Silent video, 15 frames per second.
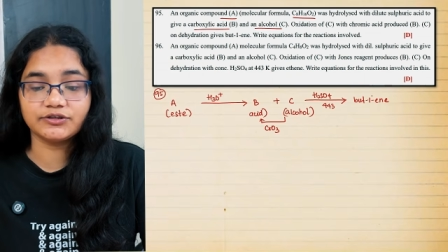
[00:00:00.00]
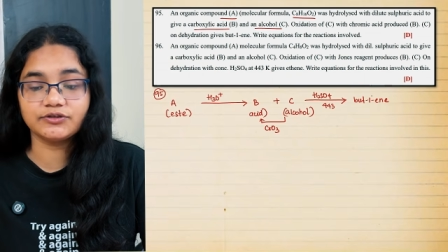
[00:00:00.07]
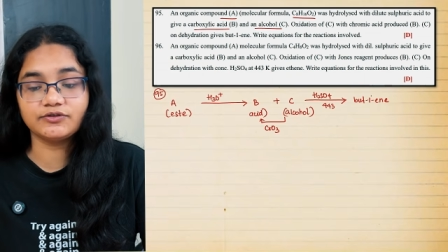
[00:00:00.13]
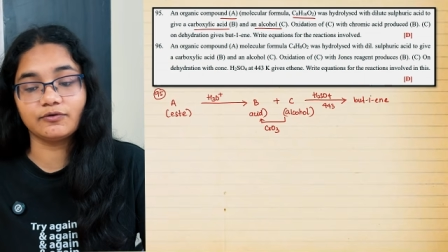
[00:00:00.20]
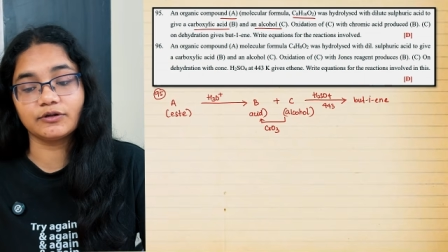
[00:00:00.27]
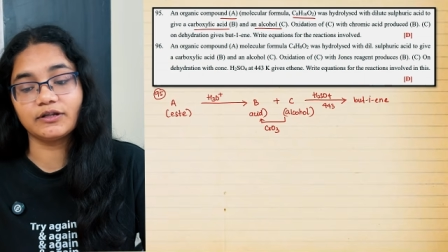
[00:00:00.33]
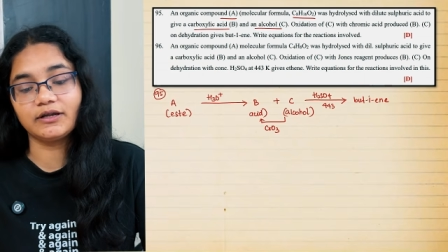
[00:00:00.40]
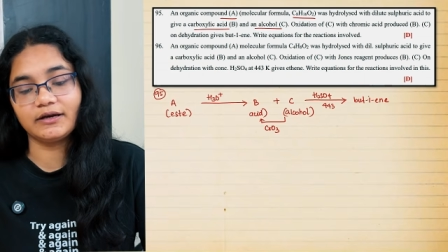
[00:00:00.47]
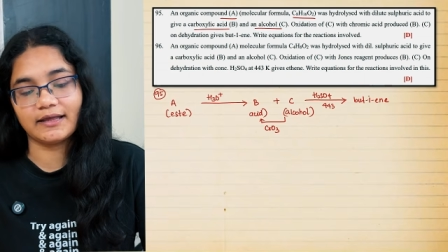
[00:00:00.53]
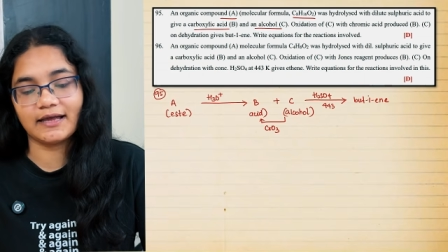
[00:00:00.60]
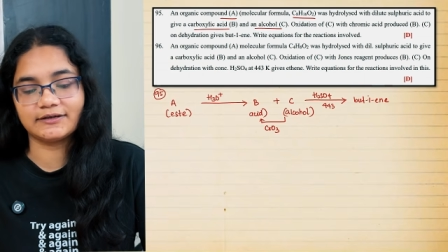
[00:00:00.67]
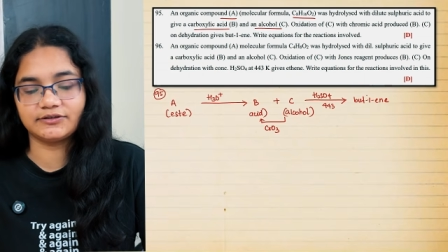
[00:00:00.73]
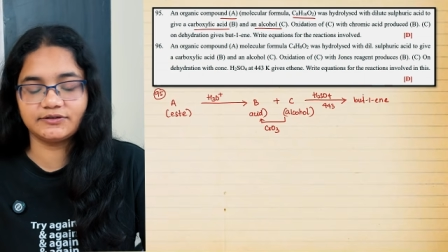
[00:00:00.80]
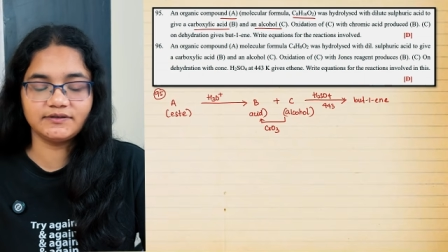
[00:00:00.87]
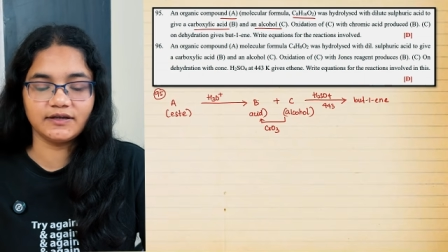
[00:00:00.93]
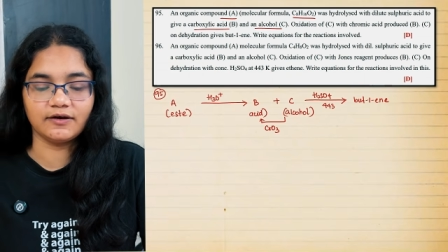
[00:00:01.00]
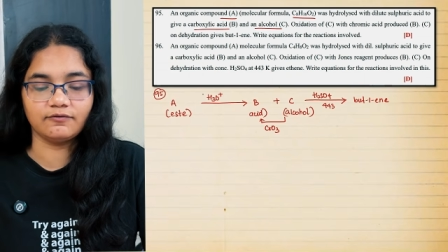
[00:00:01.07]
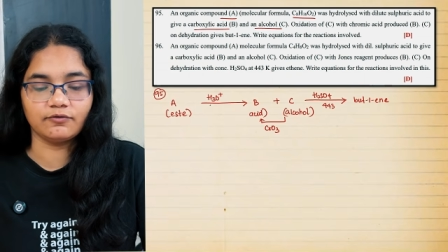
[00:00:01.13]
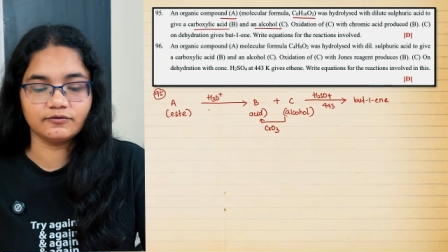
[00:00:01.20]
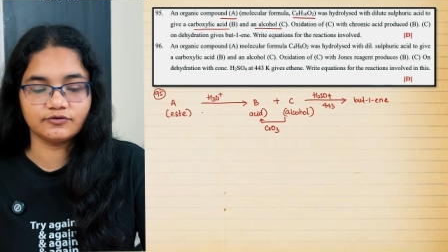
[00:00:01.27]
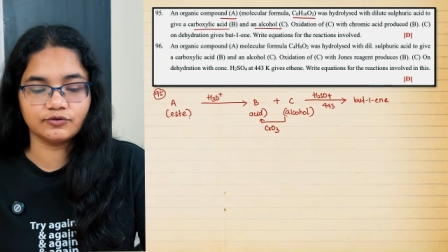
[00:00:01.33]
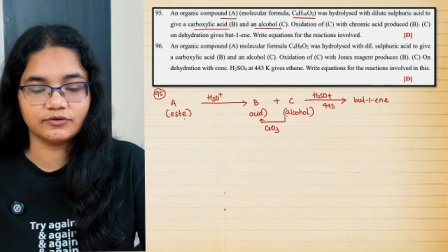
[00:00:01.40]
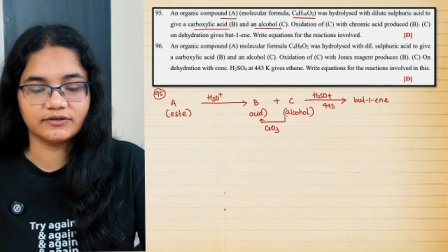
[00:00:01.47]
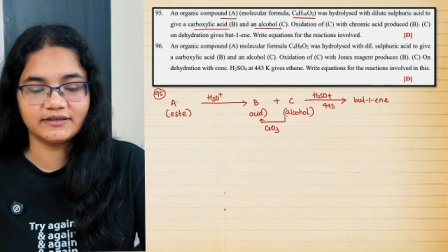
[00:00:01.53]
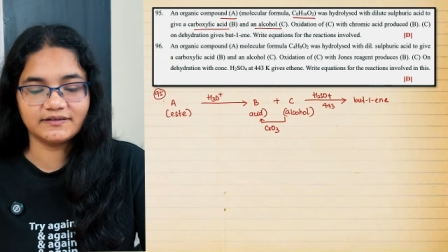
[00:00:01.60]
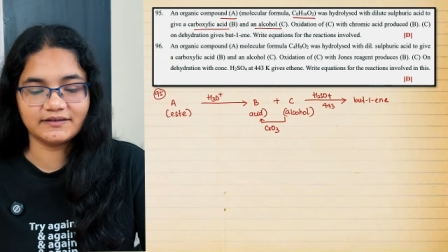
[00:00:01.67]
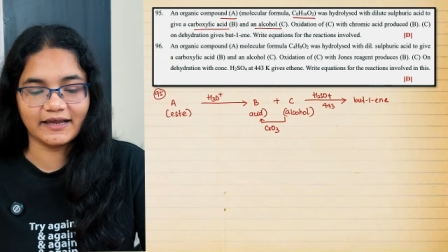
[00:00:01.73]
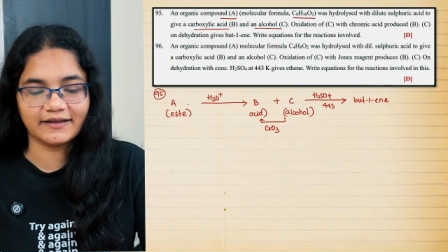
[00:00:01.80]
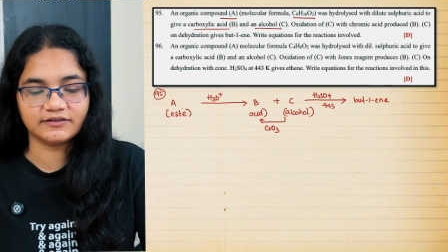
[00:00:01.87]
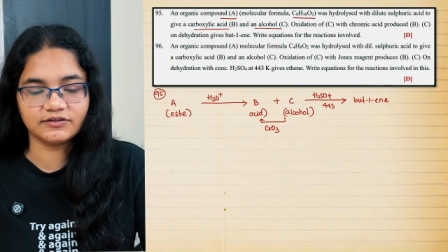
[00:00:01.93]
for the reactions involved. So this
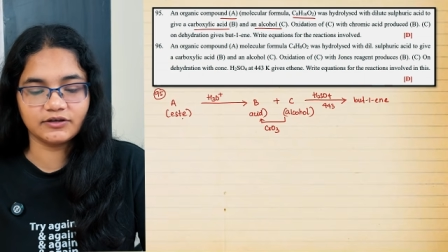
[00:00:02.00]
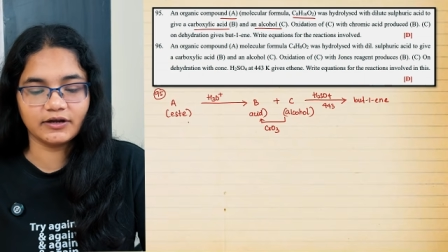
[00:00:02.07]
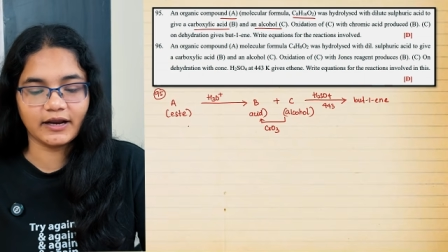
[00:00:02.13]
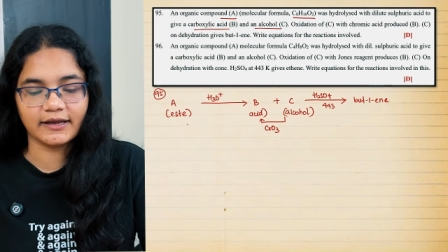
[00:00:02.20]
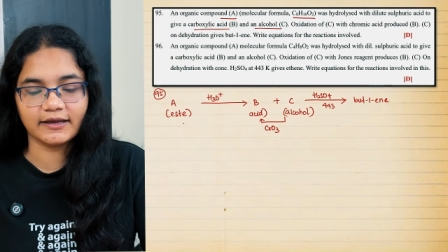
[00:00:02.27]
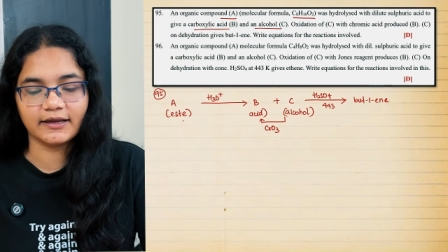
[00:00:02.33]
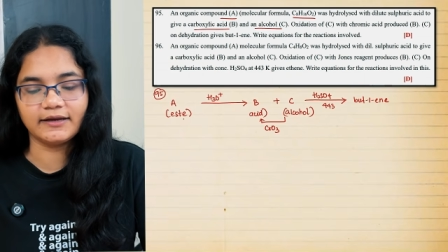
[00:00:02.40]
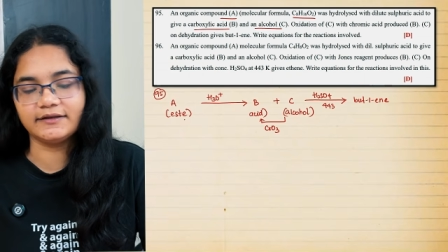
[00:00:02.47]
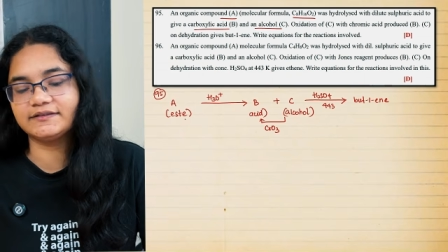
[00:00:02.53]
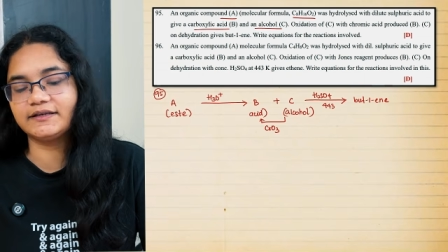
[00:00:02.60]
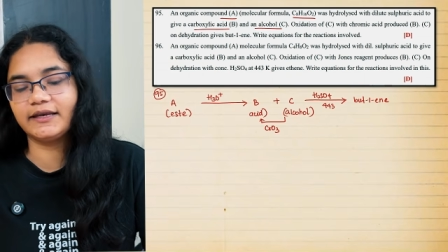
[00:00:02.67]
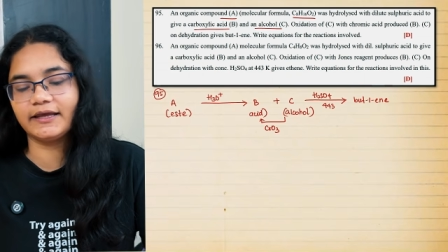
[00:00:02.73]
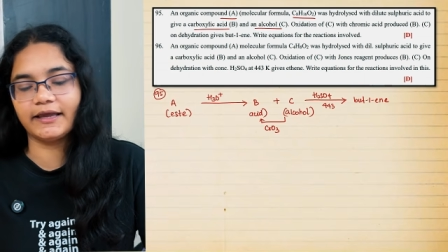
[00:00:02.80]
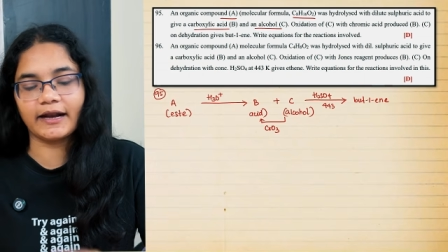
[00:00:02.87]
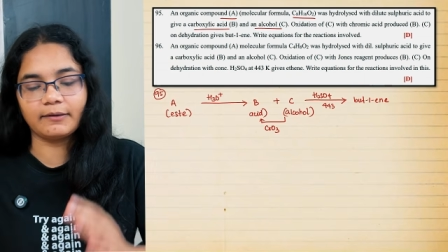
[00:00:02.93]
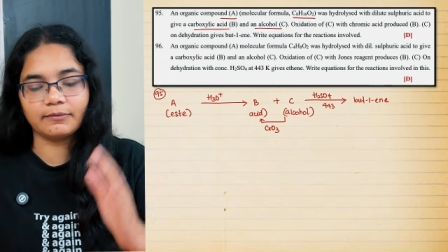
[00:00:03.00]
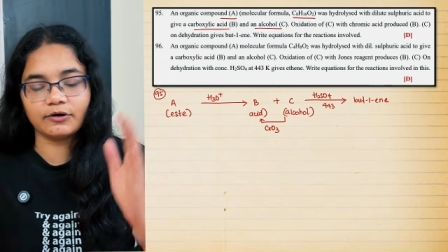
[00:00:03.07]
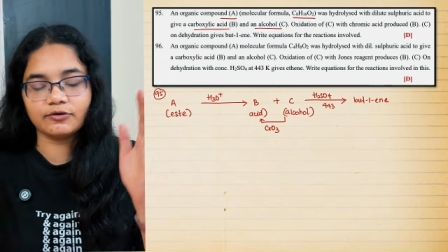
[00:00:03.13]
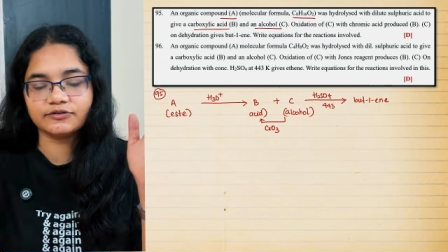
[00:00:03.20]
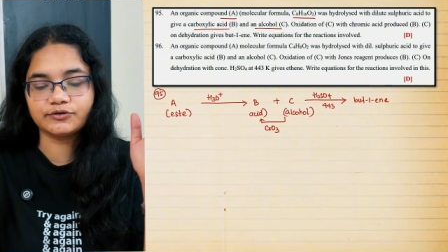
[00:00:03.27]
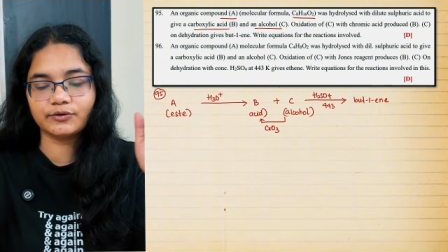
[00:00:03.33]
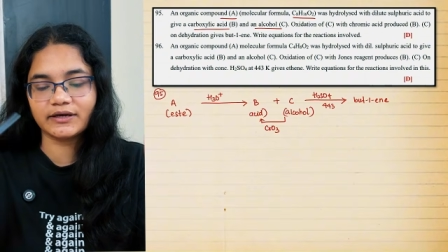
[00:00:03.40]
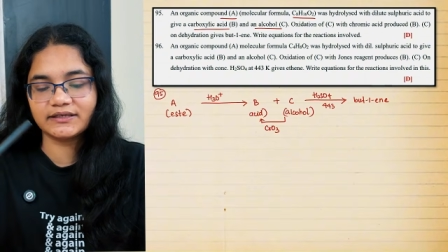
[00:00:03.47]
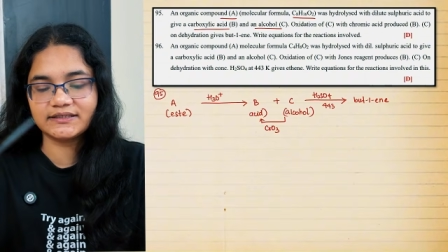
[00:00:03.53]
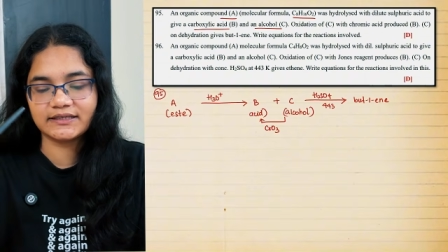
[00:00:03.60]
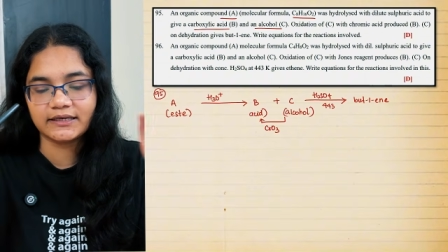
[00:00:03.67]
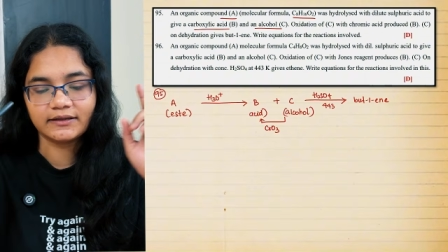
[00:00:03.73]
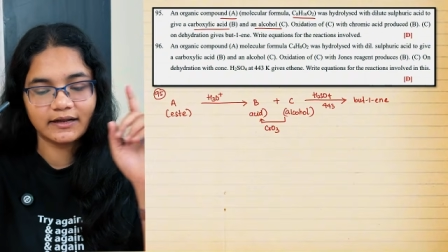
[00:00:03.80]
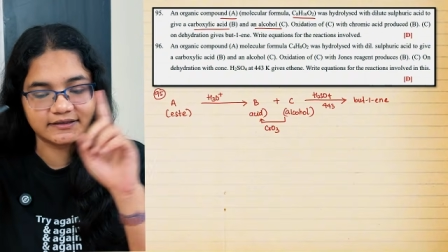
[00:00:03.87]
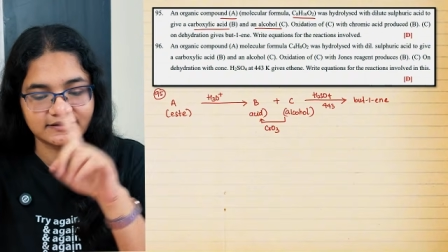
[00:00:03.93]
ester I can easily get because you can see
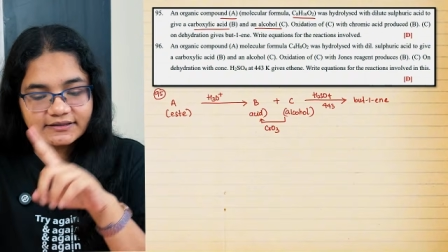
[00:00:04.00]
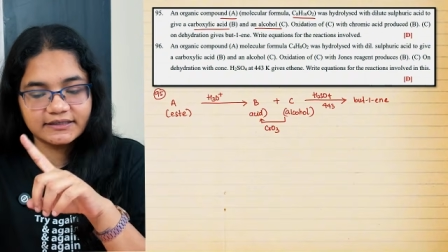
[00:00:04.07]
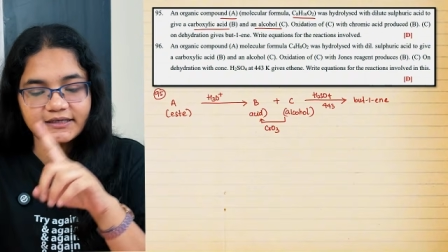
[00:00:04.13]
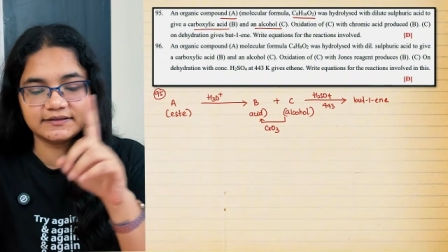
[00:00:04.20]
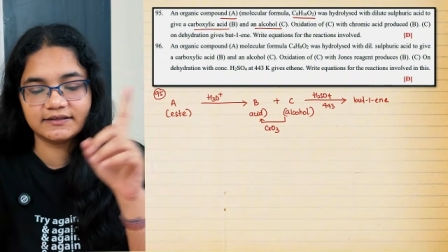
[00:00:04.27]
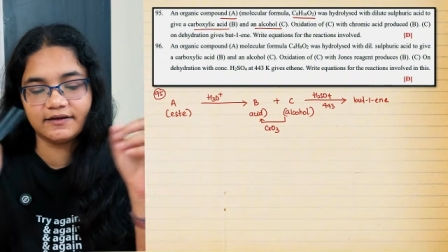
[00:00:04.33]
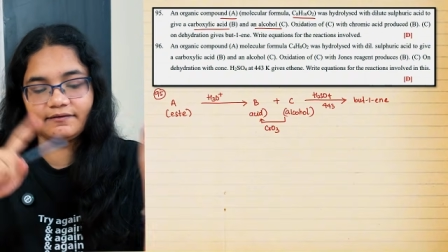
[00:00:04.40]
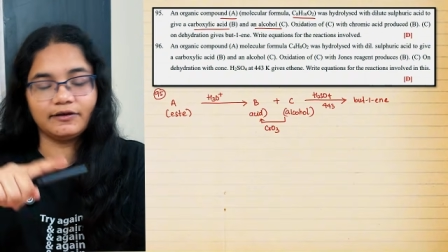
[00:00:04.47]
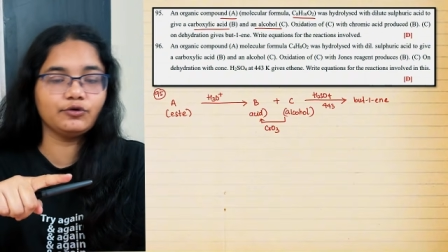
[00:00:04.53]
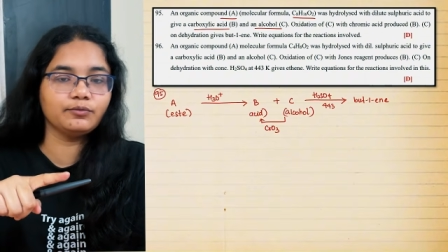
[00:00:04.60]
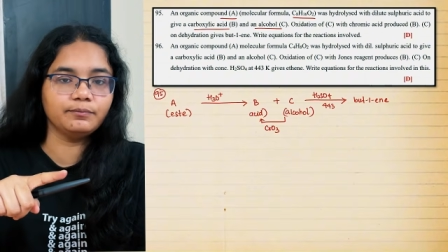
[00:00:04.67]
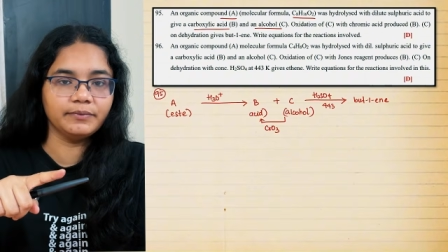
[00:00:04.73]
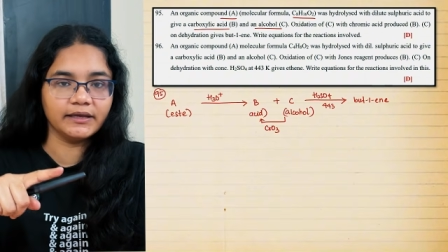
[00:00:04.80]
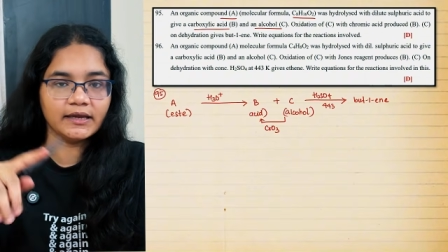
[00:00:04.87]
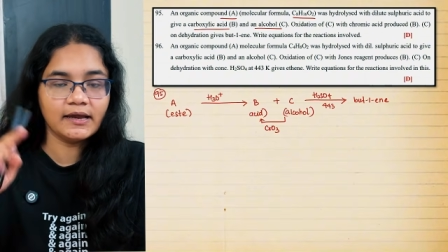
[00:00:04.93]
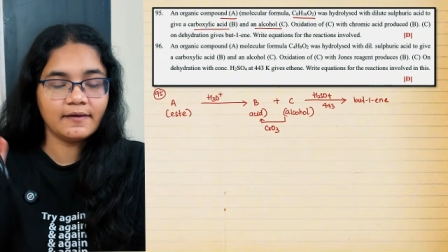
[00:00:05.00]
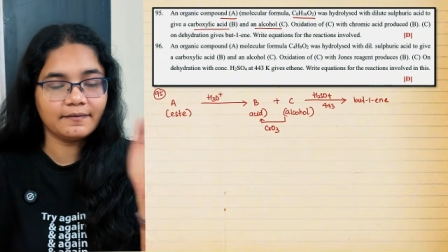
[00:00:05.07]
that C is giving you B.